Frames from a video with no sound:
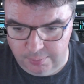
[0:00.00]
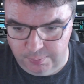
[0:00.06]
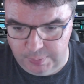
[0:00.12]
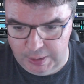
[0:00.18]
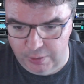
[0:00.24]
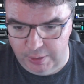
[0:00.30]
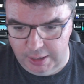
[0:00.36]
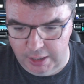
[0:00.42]

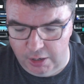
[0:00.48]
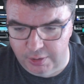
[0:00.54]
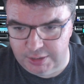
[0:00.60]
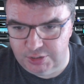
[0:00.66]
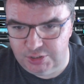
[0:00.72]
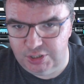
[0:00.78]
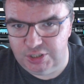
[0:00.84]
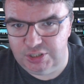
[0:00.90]

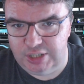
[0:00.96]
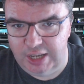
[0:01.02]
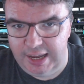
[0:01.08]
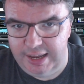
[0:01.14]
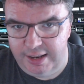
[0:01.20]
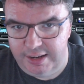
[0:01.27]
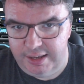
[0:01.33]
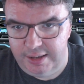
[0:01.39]
Barrayaran
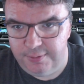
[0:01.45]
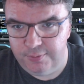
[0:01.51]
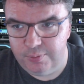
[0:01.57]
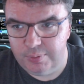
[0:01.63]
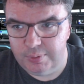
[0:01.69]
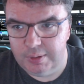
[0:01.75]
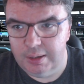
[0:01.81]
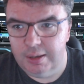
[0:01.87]
society,
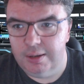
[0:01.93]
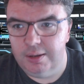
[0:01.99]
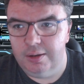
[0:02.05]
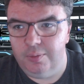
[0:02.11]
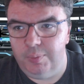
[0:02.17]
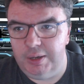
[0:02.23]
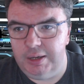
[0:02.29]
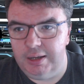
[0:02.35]

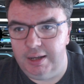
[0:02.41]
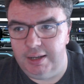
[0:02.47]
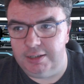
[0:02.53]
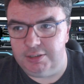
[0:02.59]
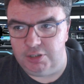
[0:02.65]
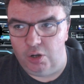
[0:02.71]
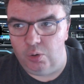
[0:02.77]
because